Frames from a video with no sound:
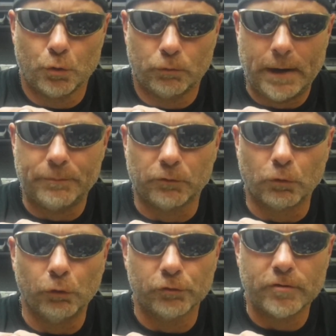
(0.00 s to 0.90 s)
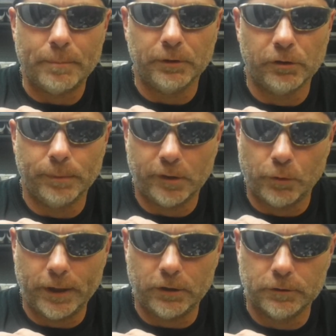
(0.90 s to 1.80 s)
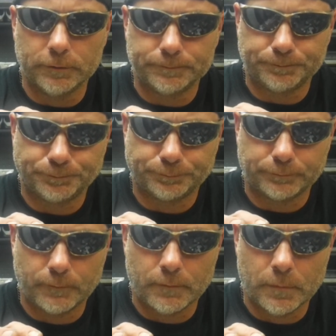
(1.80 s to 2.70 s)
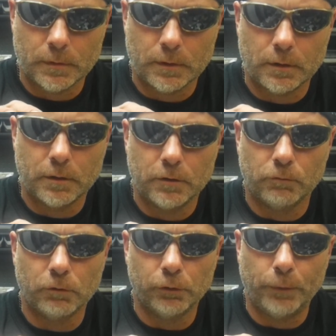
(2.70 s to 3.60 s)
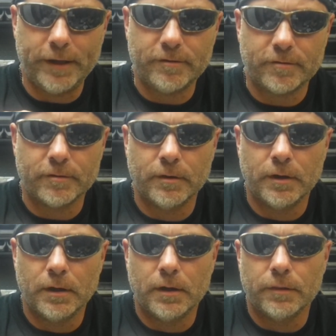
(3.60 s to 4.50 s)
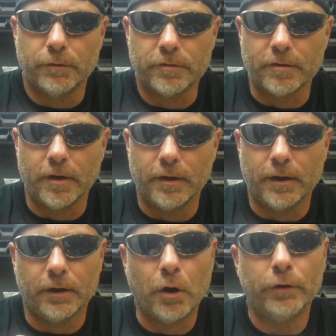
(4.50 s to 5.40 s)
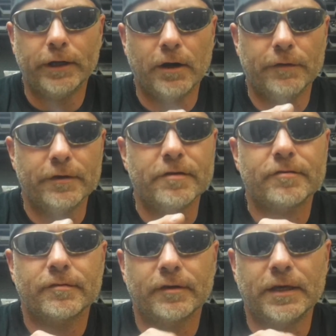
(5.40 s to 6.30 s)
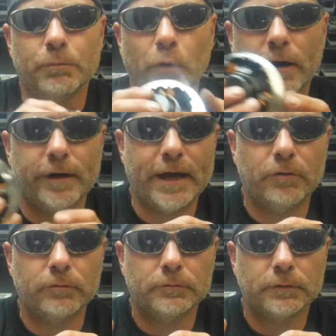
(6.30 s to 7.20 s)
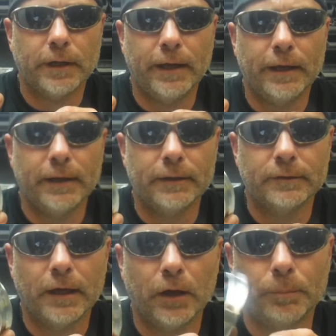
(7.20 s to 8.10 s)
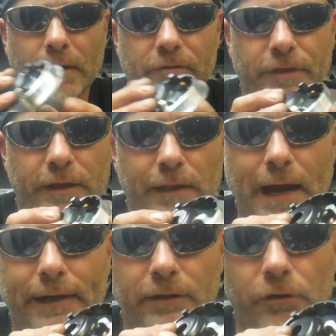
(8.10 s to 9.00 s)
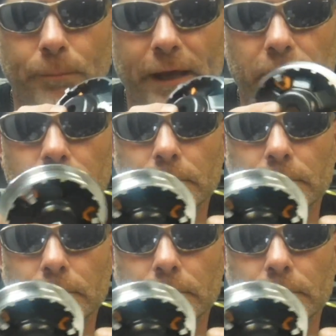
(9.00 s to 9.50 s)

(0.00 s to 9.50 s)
ramp the rollers up a little bit quicker, the roller weights. There is a coating on this to keep wear down and to help everything glide a little better.